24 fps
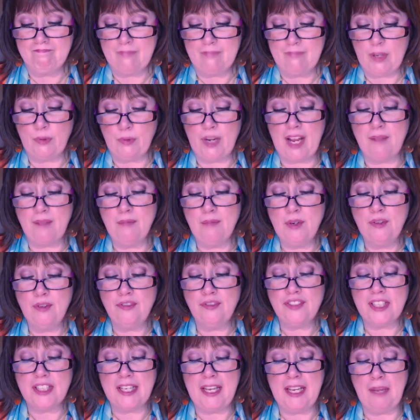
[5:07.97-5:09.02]
When I
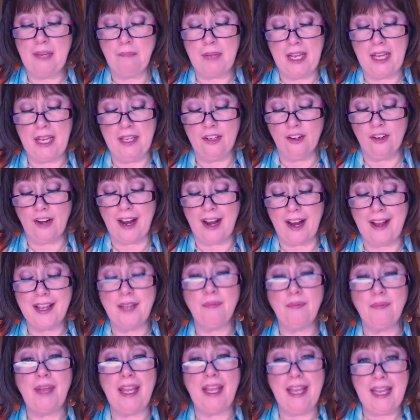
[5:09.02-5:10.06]
moved to campaigner, I
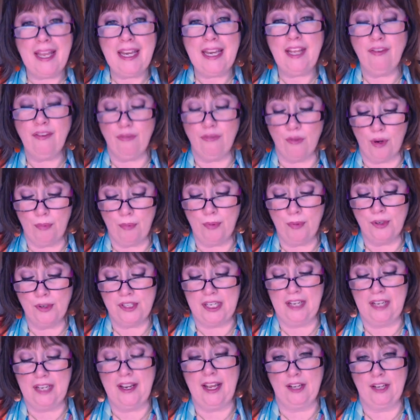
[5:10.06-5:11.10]
am
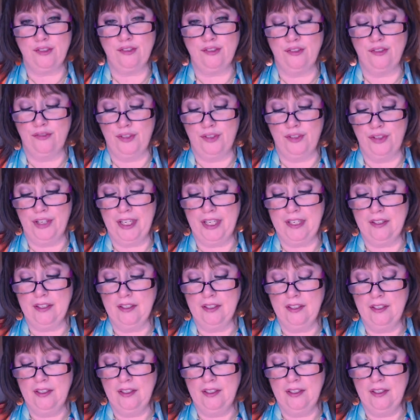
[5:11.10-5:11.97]
84% extroverted